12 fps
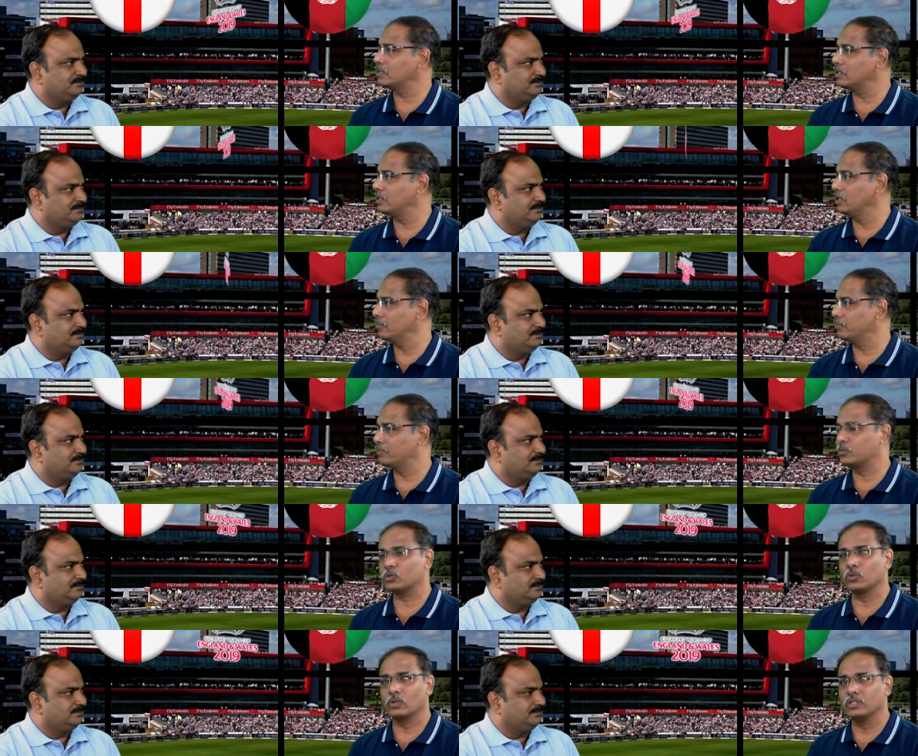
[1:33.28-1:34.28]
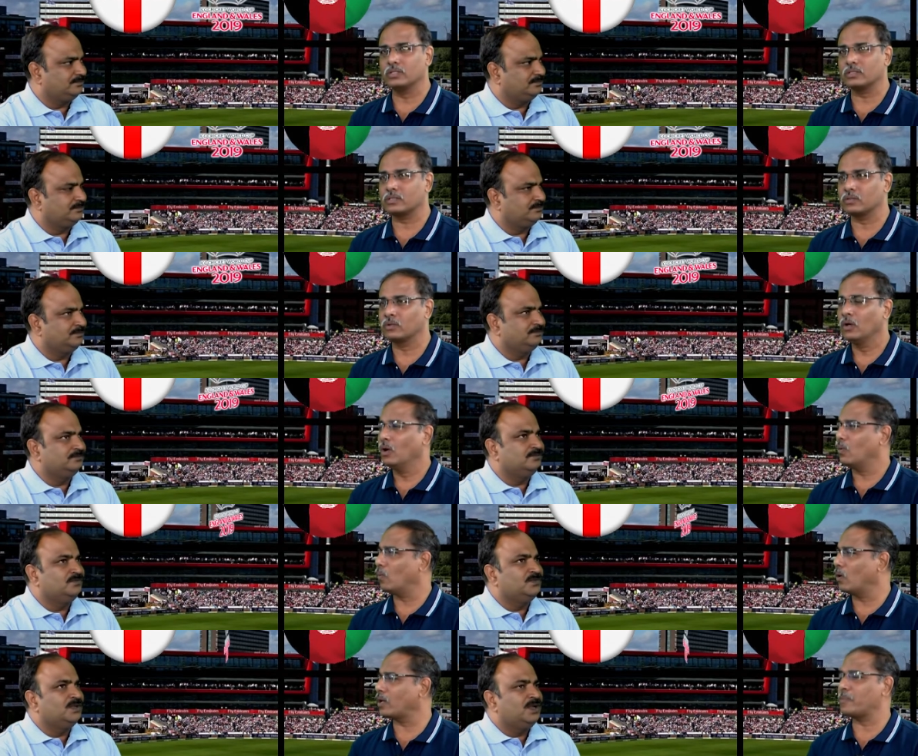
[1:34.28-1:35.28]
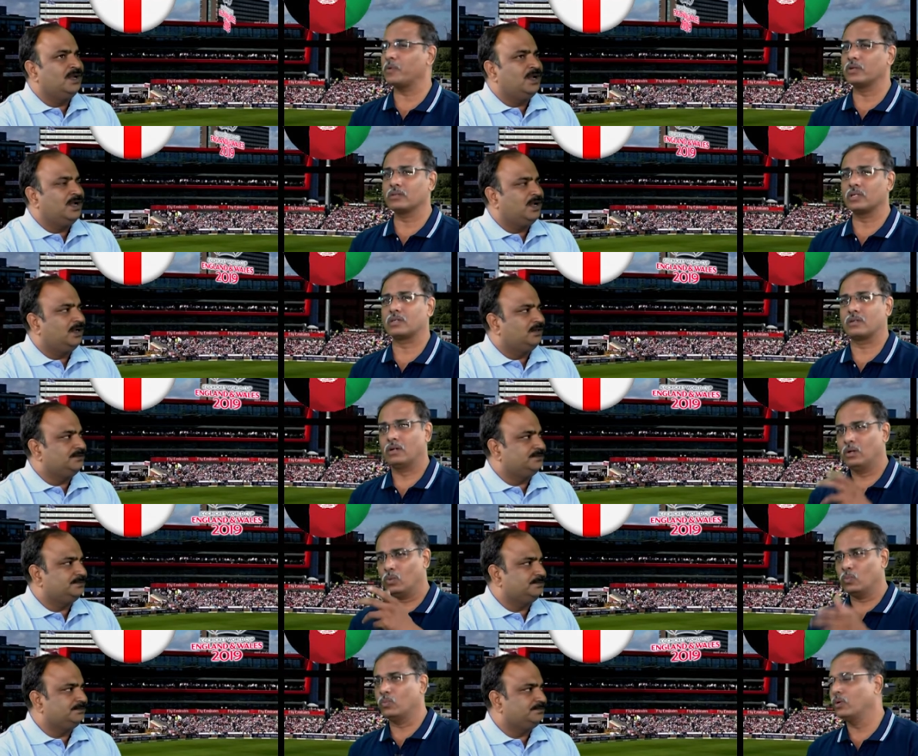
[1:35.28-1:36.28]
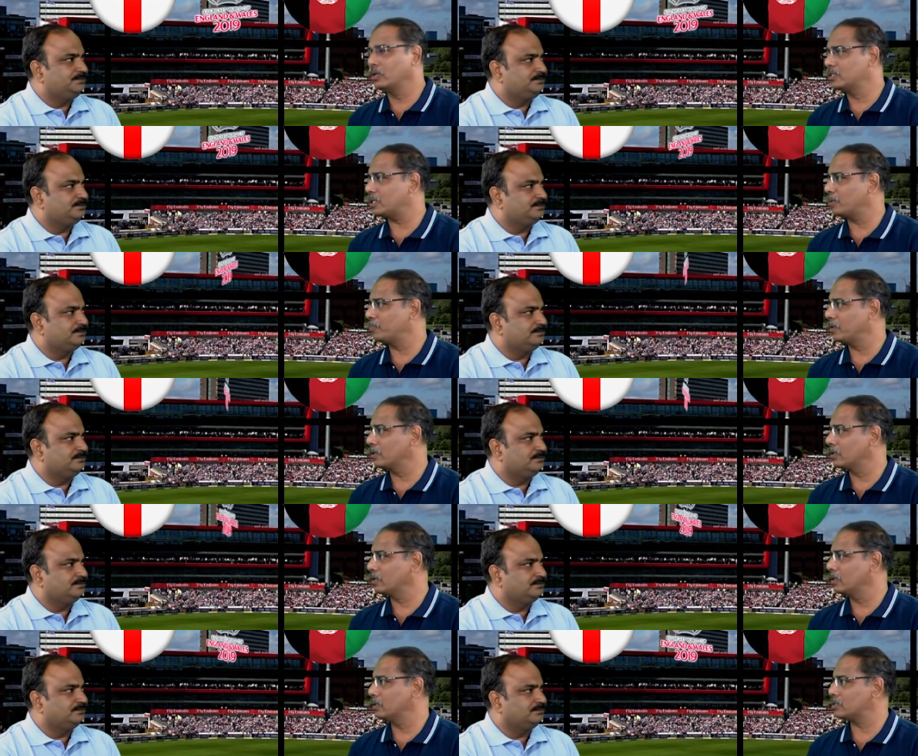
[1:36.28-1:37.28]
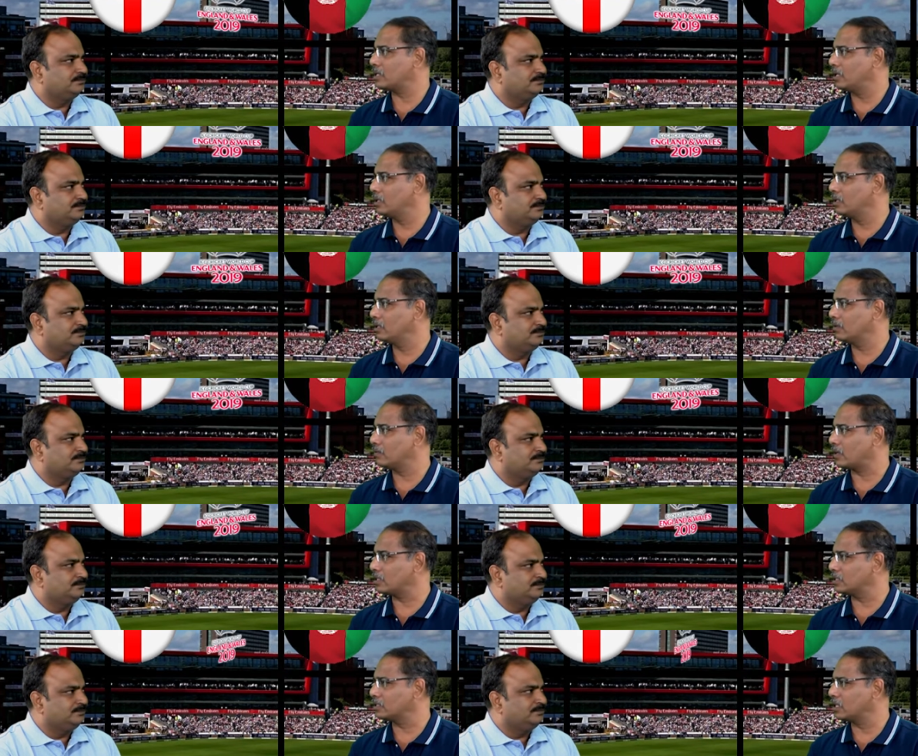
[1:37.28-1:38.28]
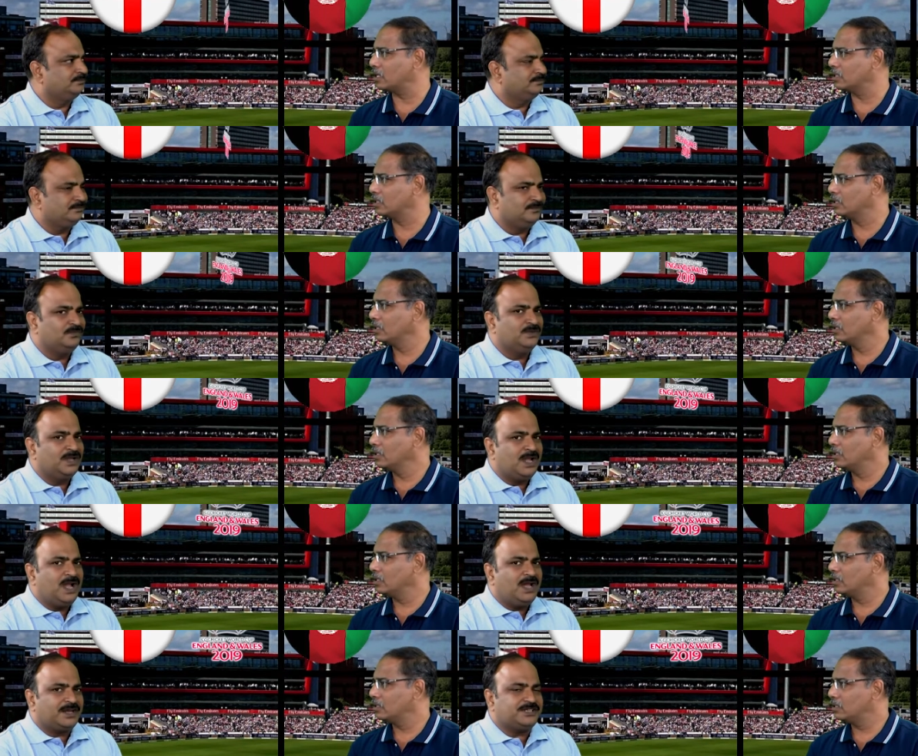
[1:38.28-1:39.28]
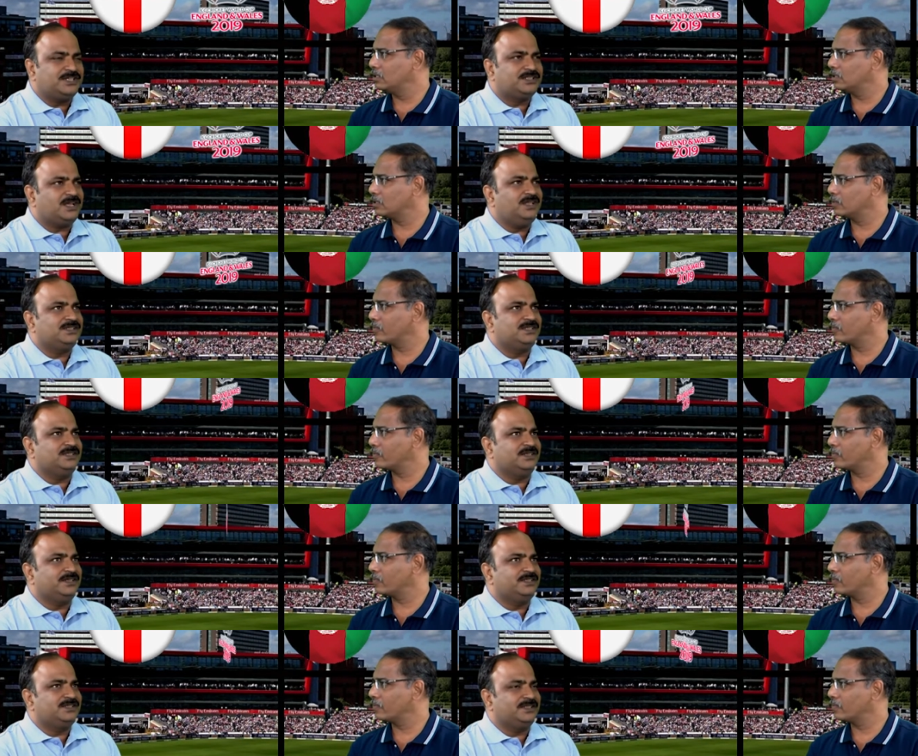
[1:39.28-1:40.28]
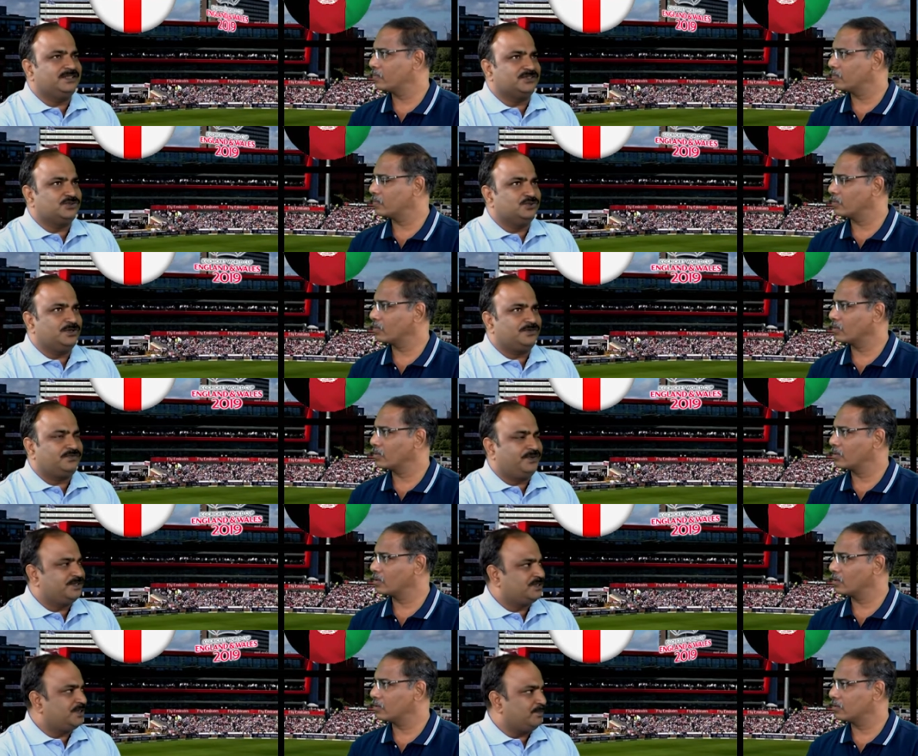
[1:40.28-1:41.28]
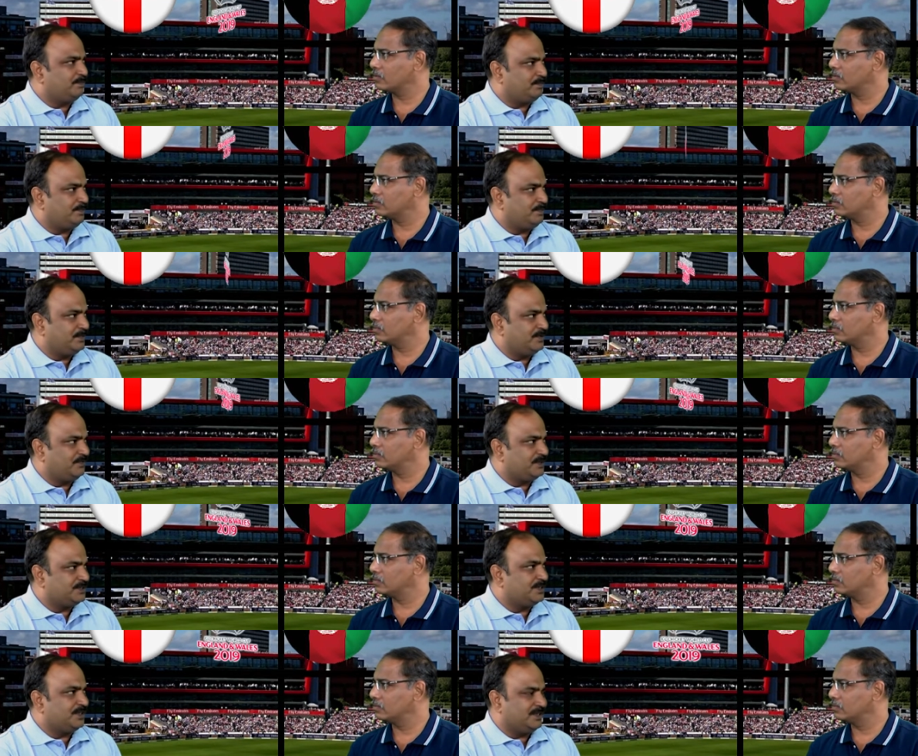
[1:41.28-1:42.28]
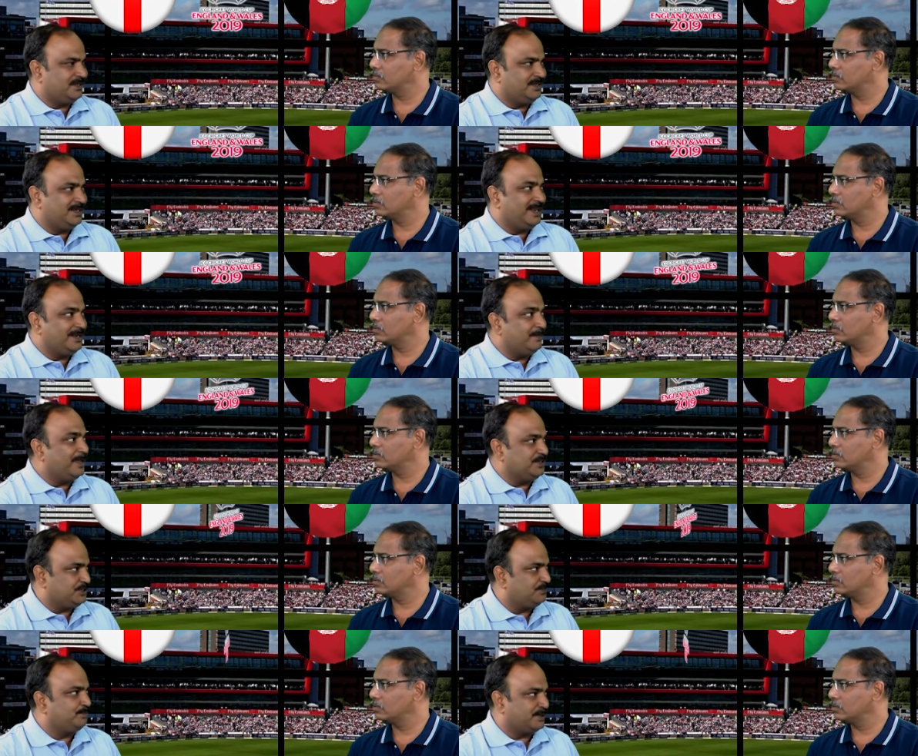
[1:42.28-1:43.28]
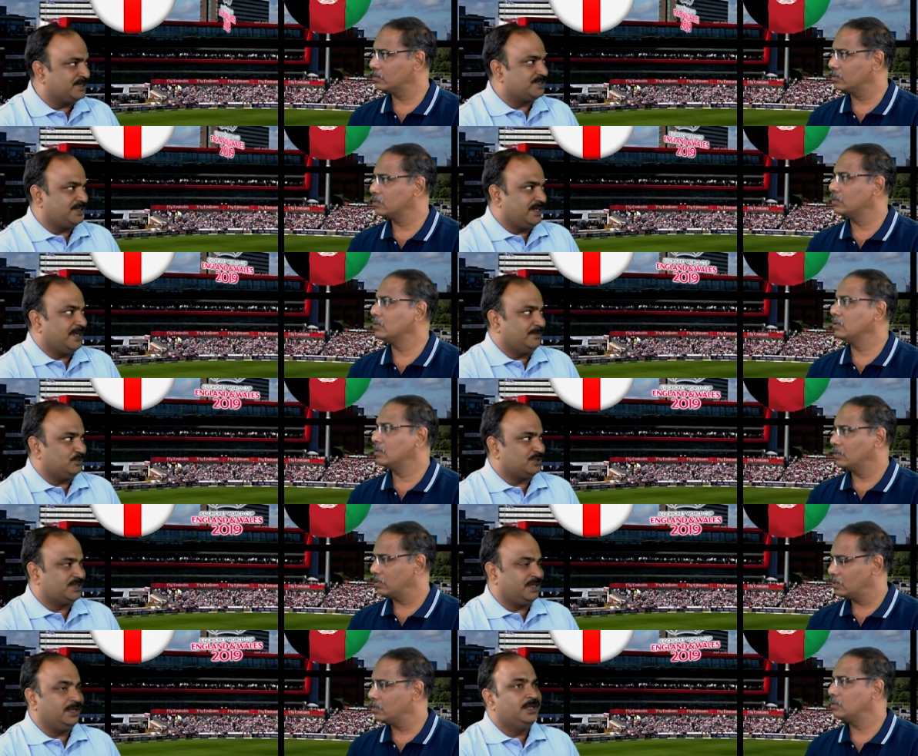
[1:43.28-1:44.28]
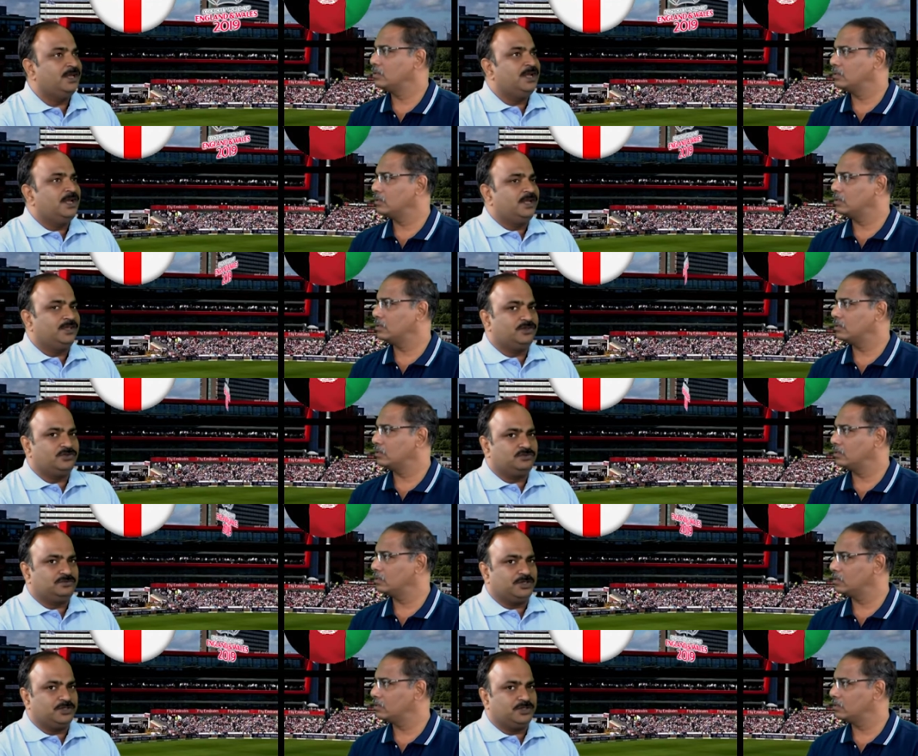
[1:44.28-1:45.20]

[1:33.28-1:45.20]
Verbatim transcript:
Speaker 1: seen them so incisive. What happened to that world champion uh, standard of Rashid Khan?
Speaker 2: Rashid Khan, see, it is like this. You were fixed in a fixed in, a, in an image per se. I would say you know